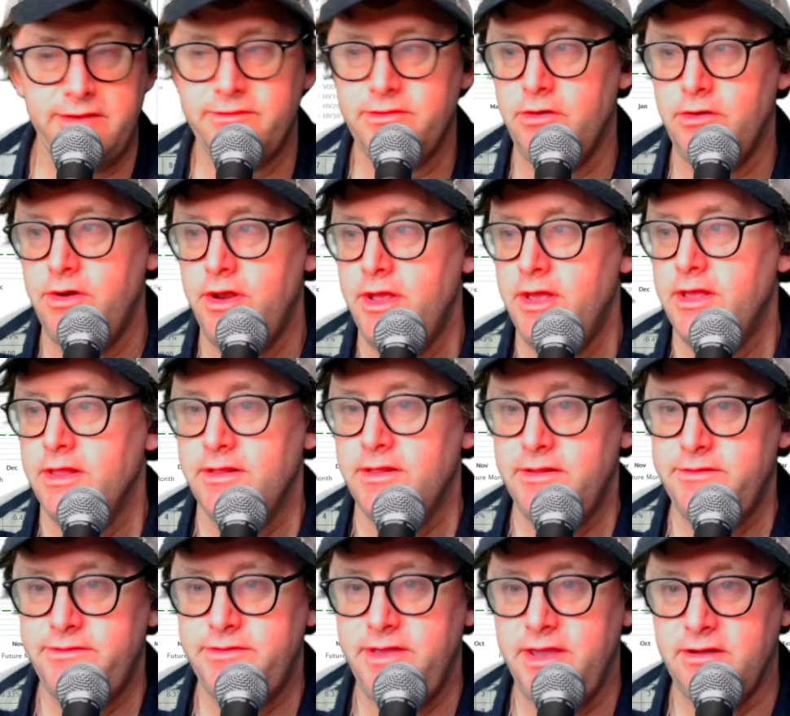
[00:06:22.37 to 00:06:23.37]
So
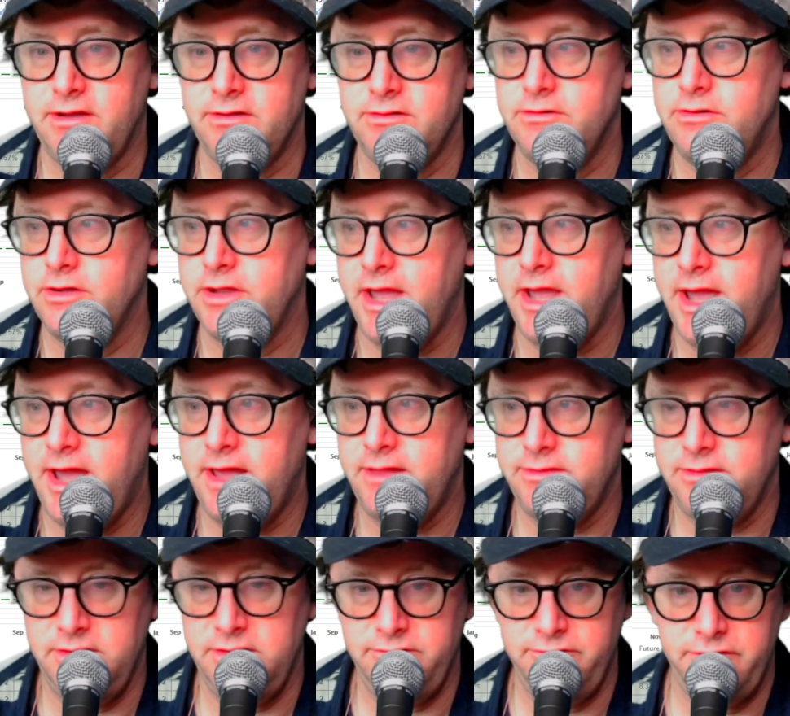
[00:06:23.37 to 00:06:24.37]
let's take a look at
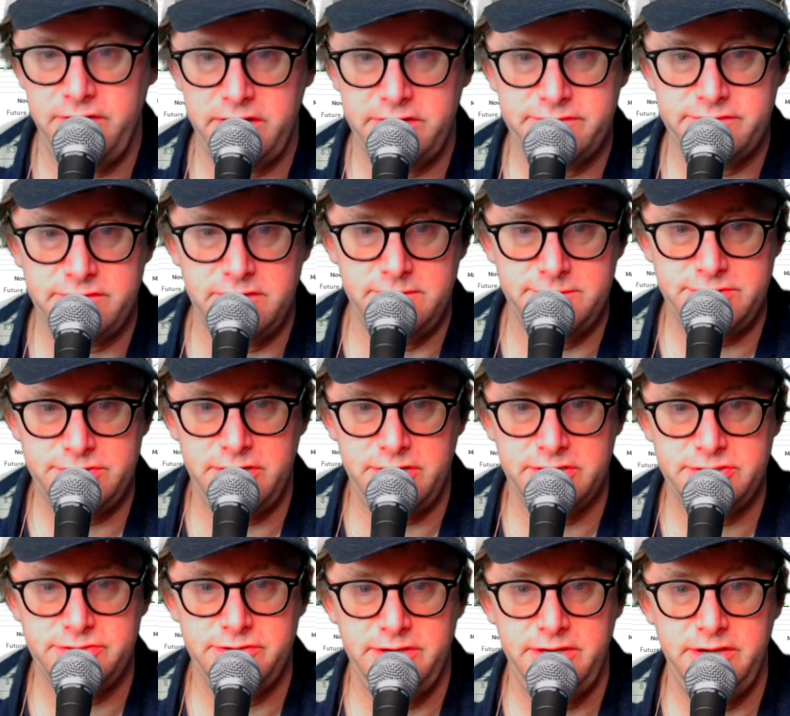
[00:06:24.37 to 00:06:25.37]
the Vix Term
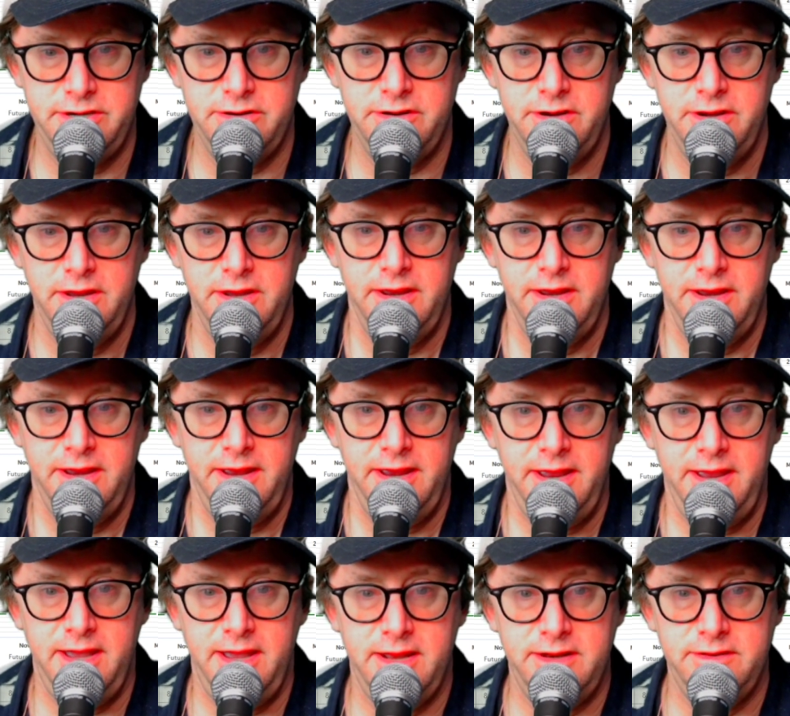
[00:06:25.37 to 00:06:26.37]
Structure here.
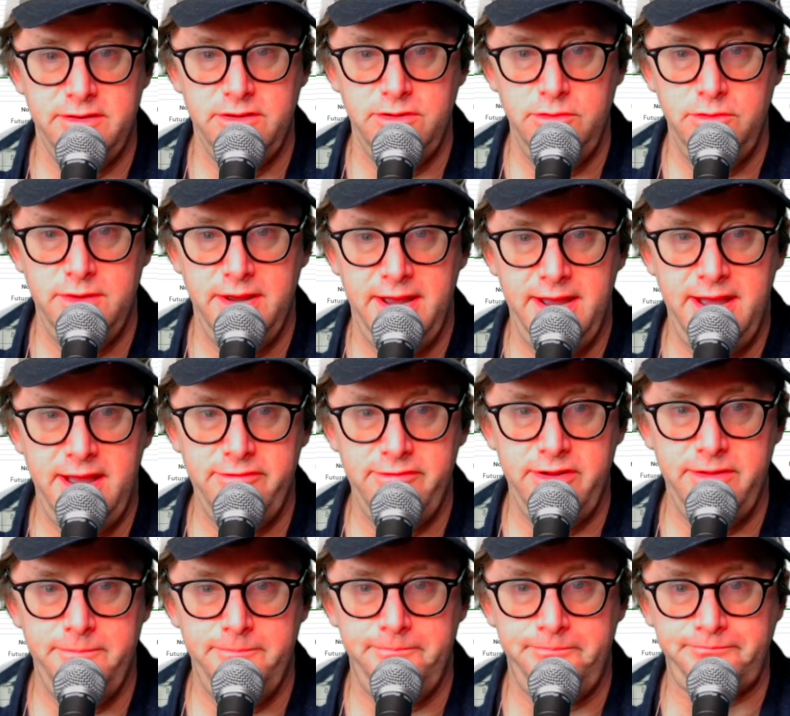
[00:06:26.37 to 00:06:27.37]
And you have
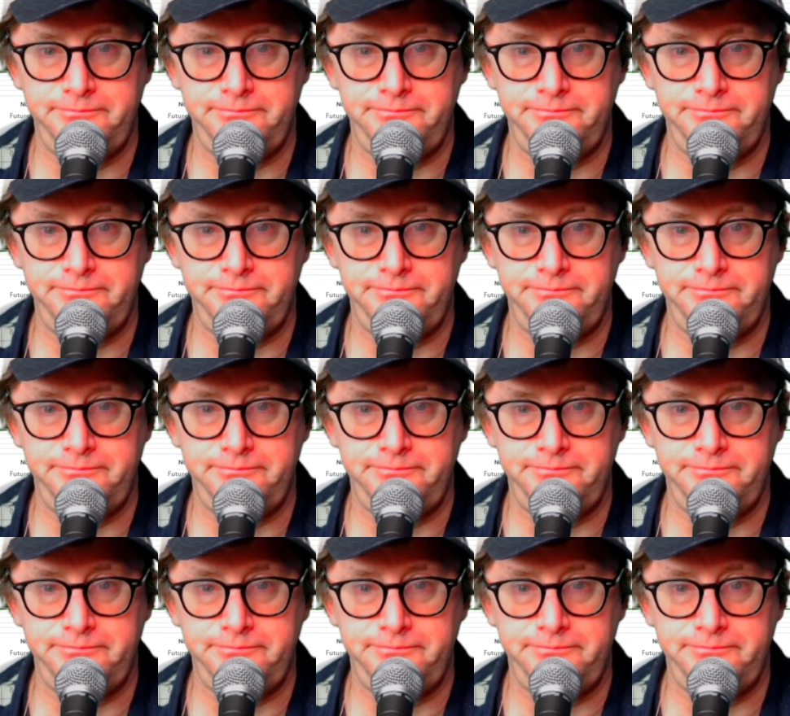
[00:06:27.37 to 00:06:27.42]
it.